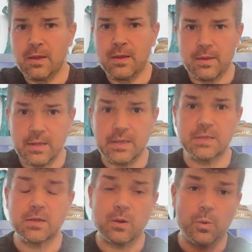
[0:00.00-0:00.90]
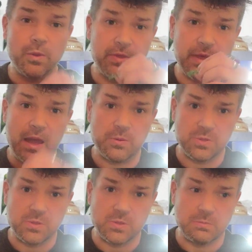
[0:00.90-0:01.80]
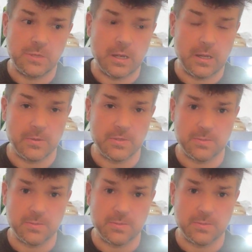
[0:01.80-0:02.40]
These are worth thousands of dollars